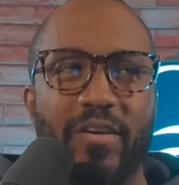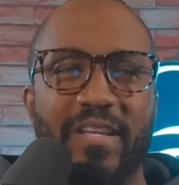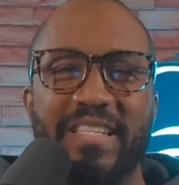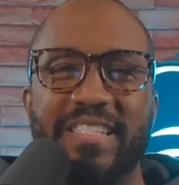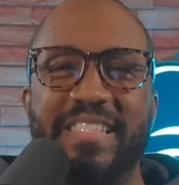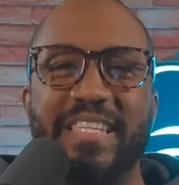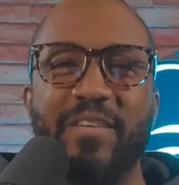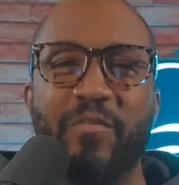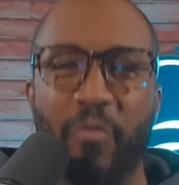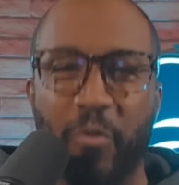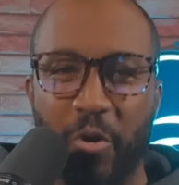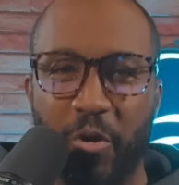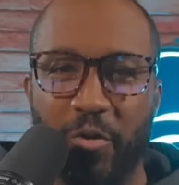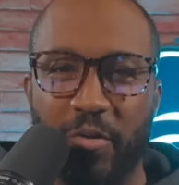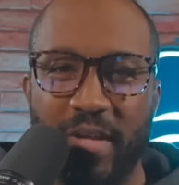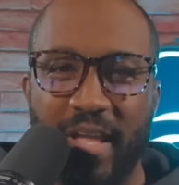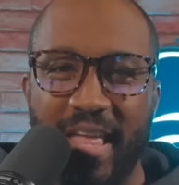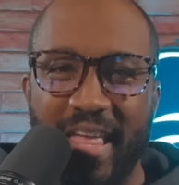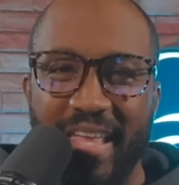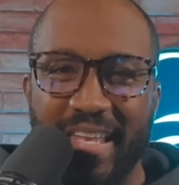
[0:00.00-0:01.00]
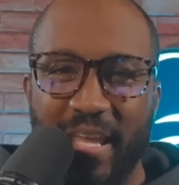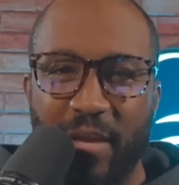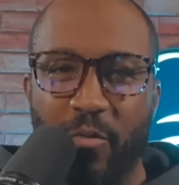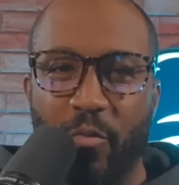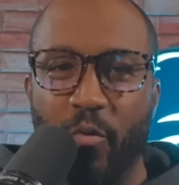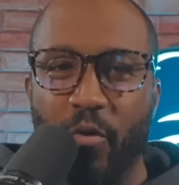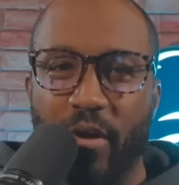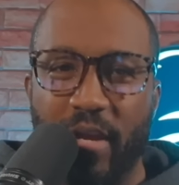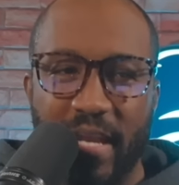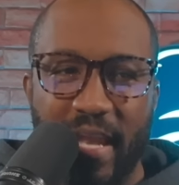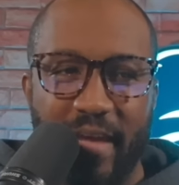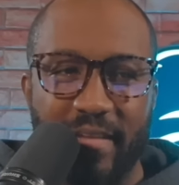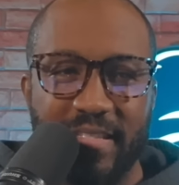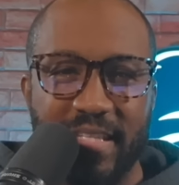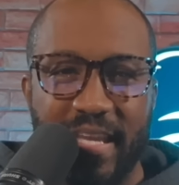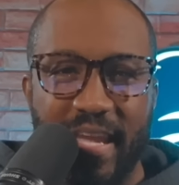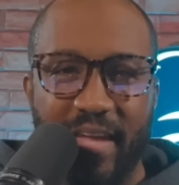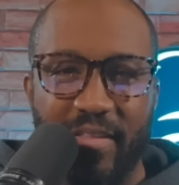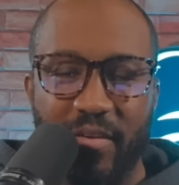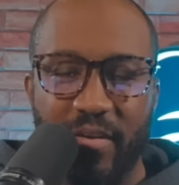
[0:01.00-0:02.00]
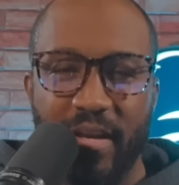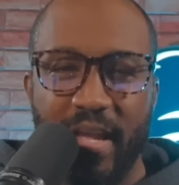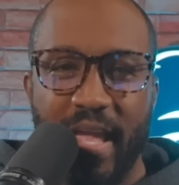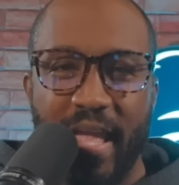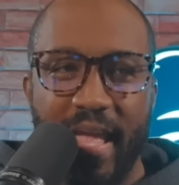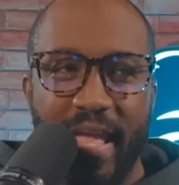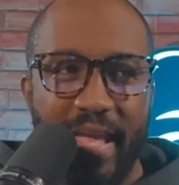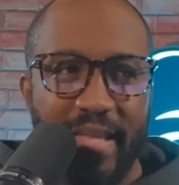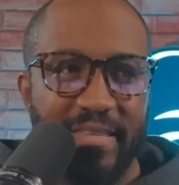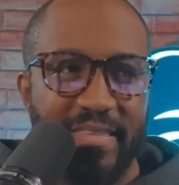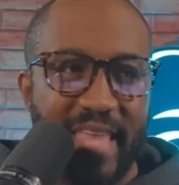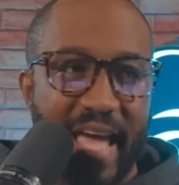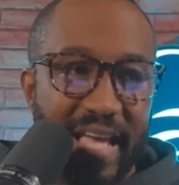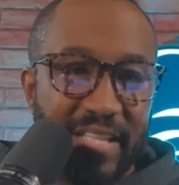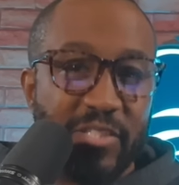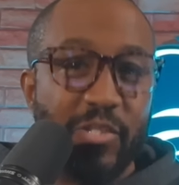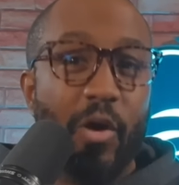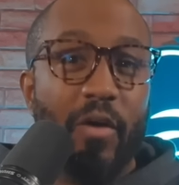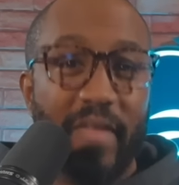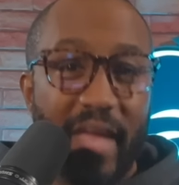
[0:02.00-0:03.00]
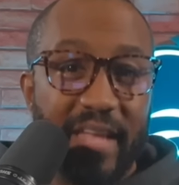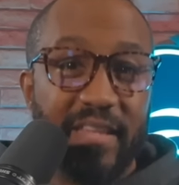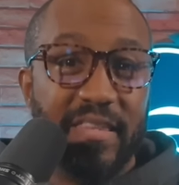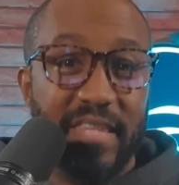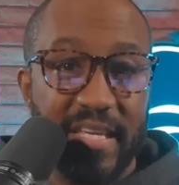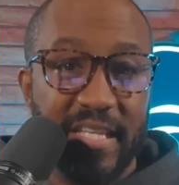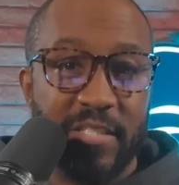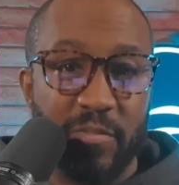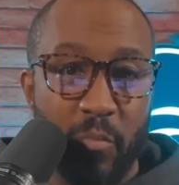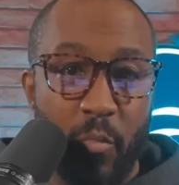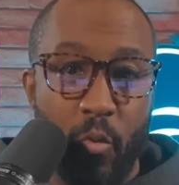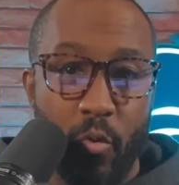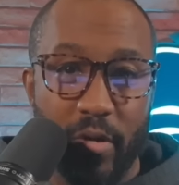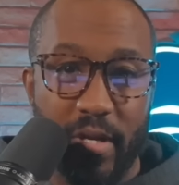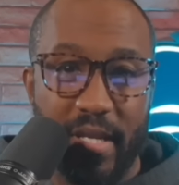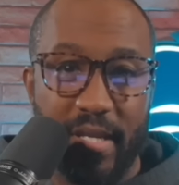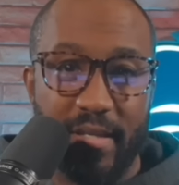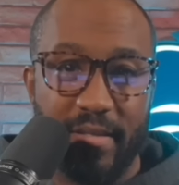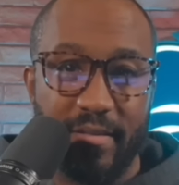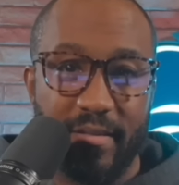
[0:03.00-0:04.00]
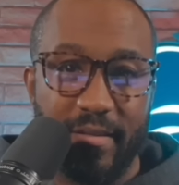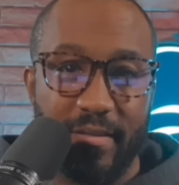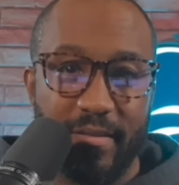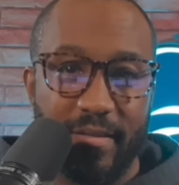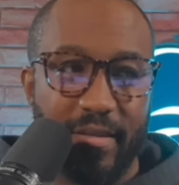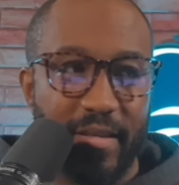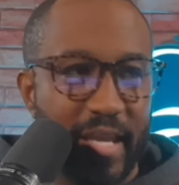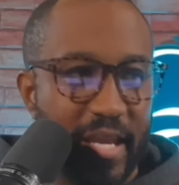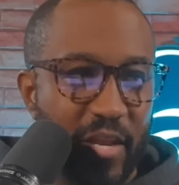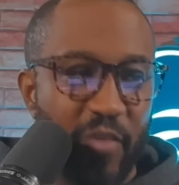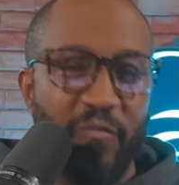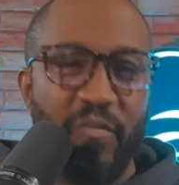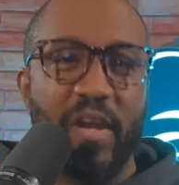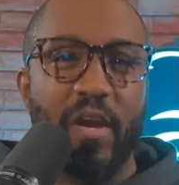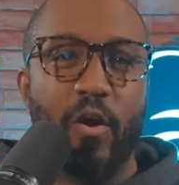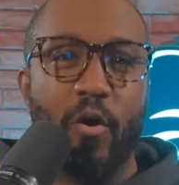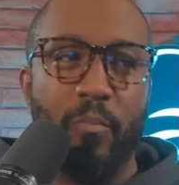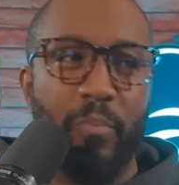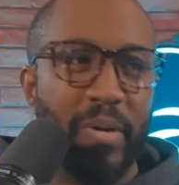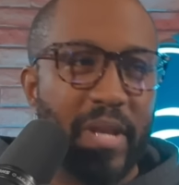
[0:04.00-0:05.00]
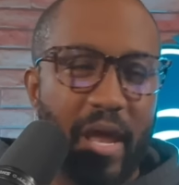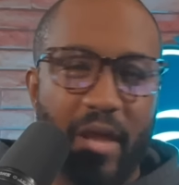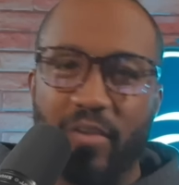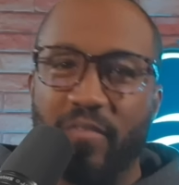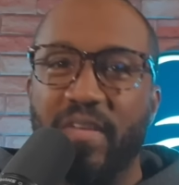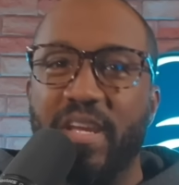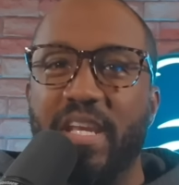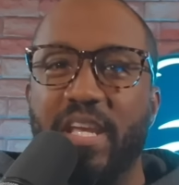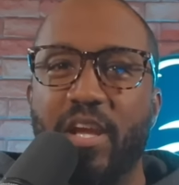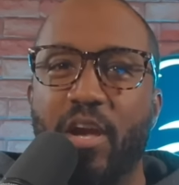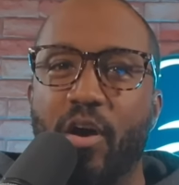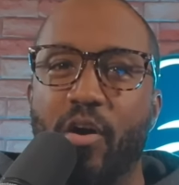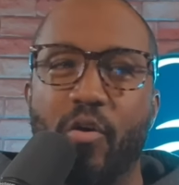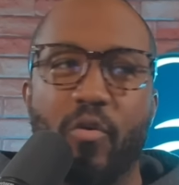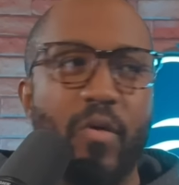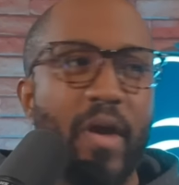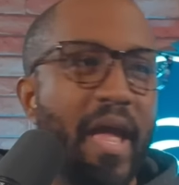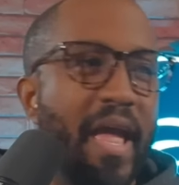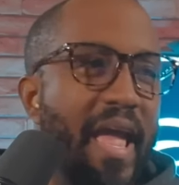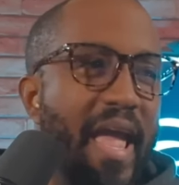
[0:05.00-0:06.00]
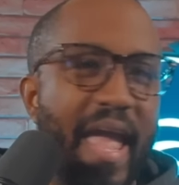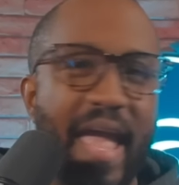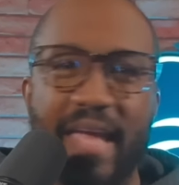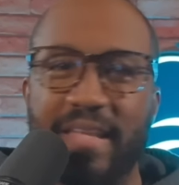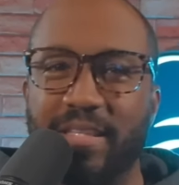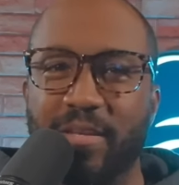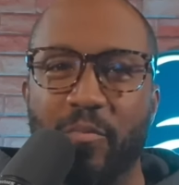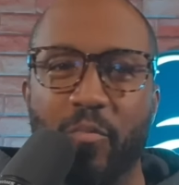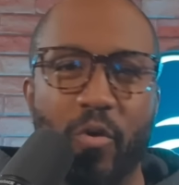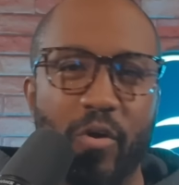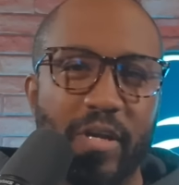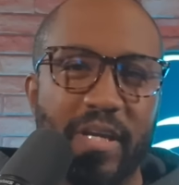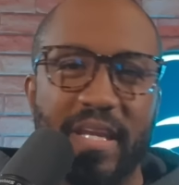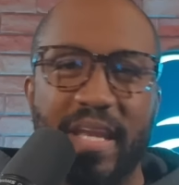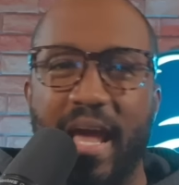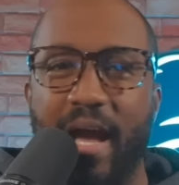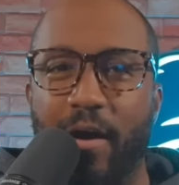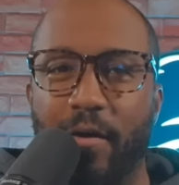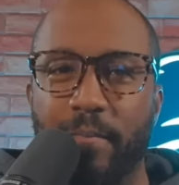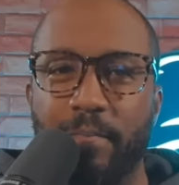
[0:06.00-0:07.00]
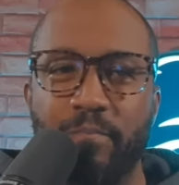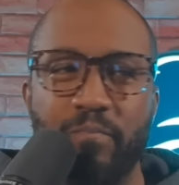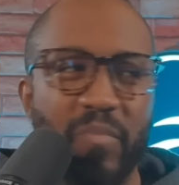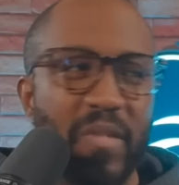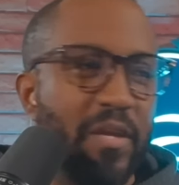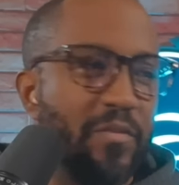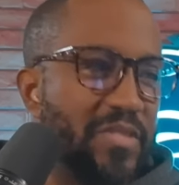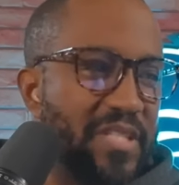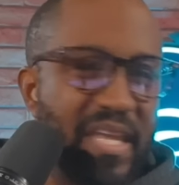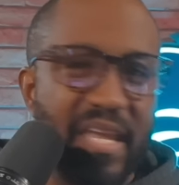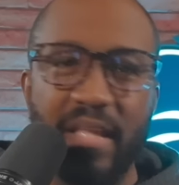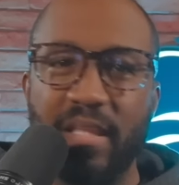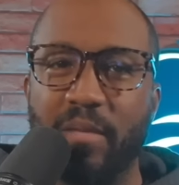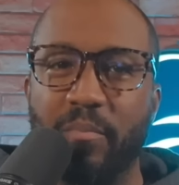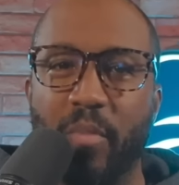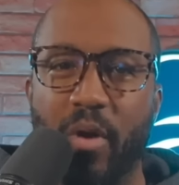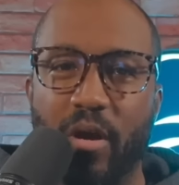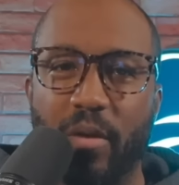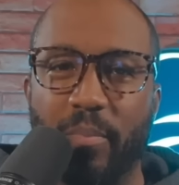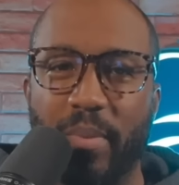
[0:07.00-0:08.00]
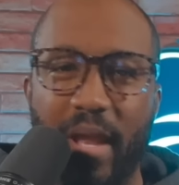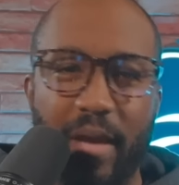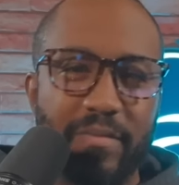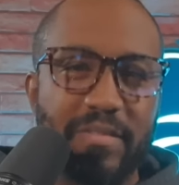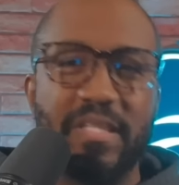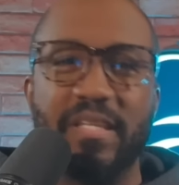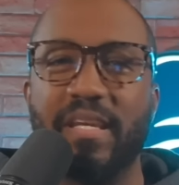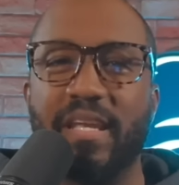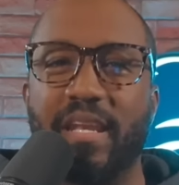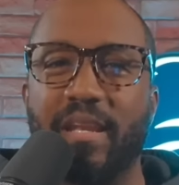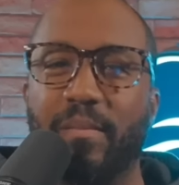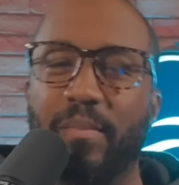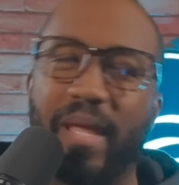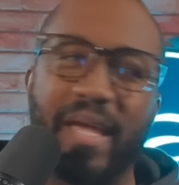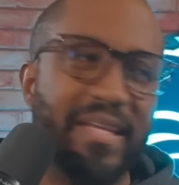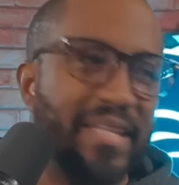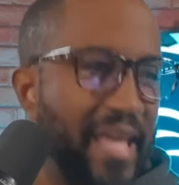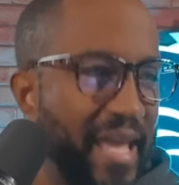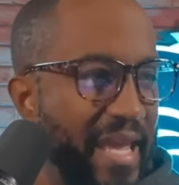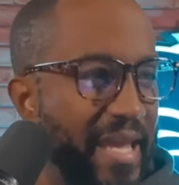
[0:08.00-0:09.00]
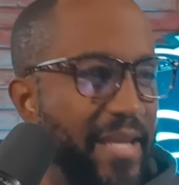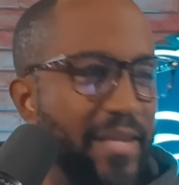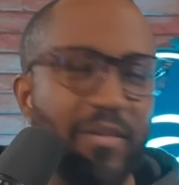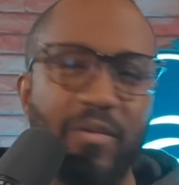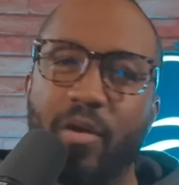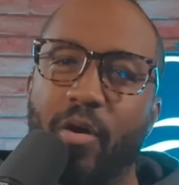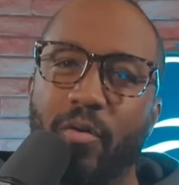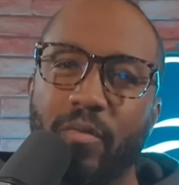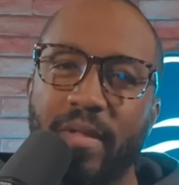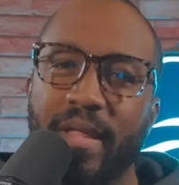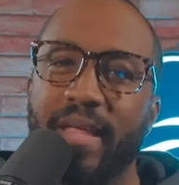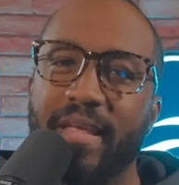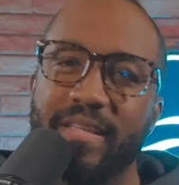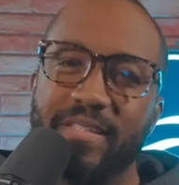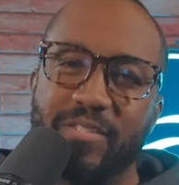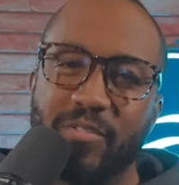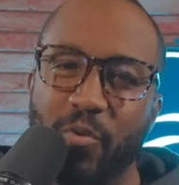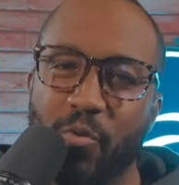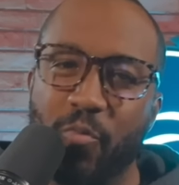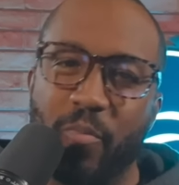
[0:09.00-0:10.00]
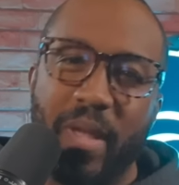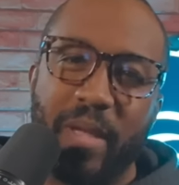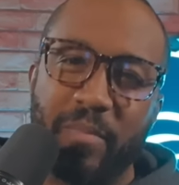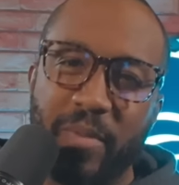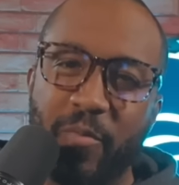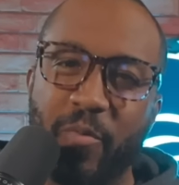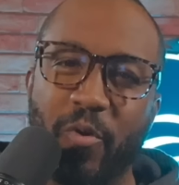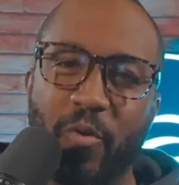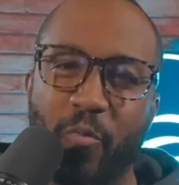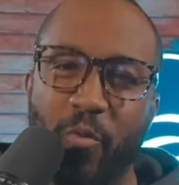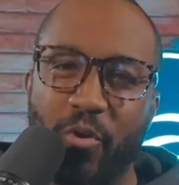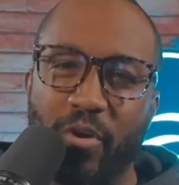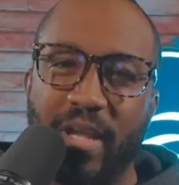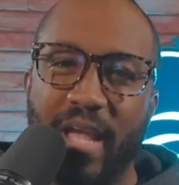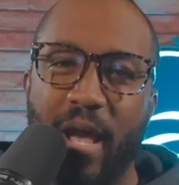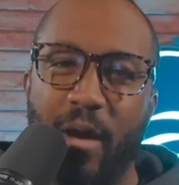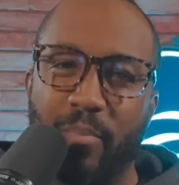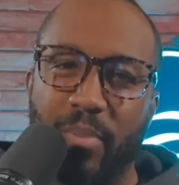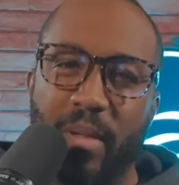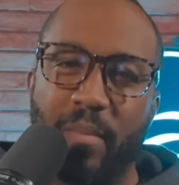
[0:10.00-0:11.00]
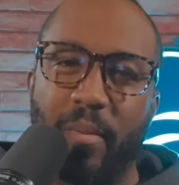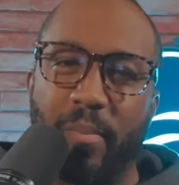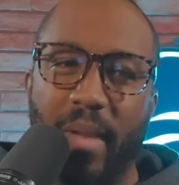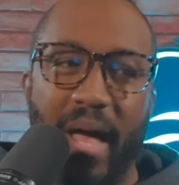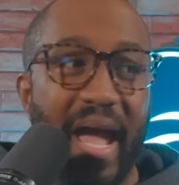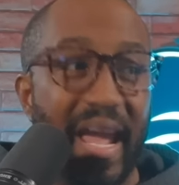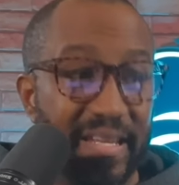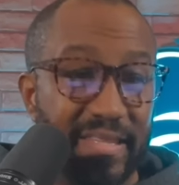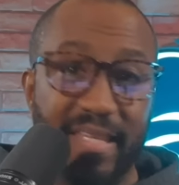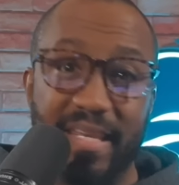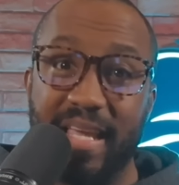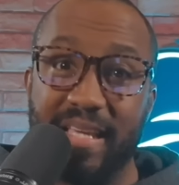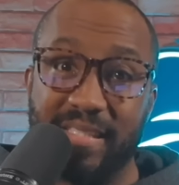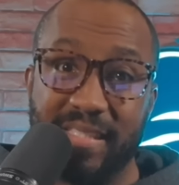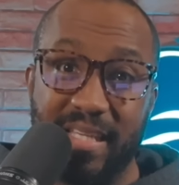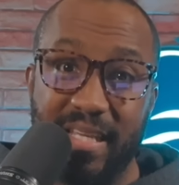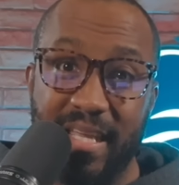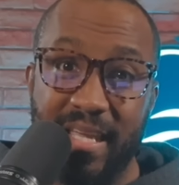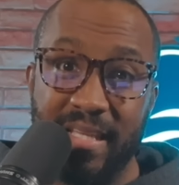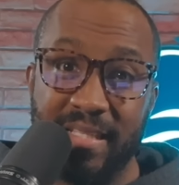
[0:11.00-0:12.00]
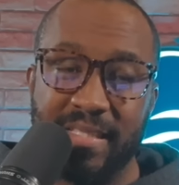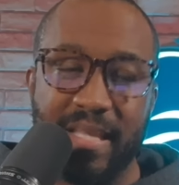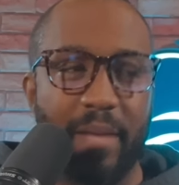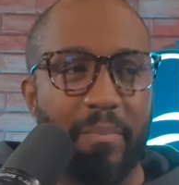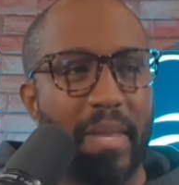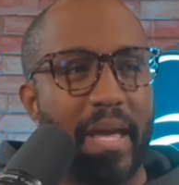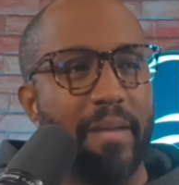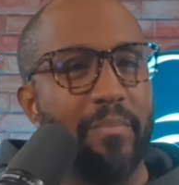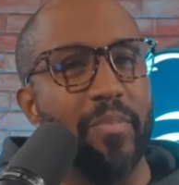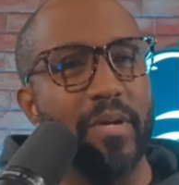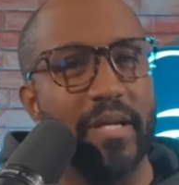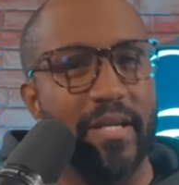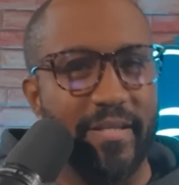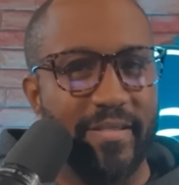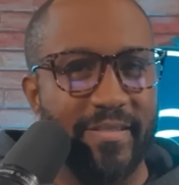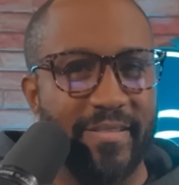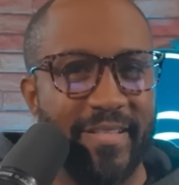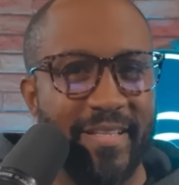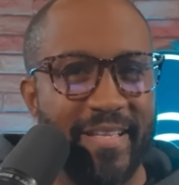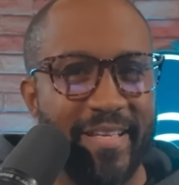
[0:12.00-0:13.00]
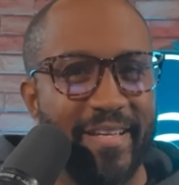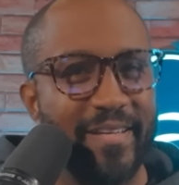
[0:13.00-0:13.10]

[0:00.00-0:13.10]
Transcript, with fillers: RDC World. They were working out together. I saw that this morning. The NFL put out a video, had them working out. He was killing Mark, but I was looking at him like, dang, you know, Stu, make me want to work out, blah, blah, blah. And then I see this, I'm like, bruh,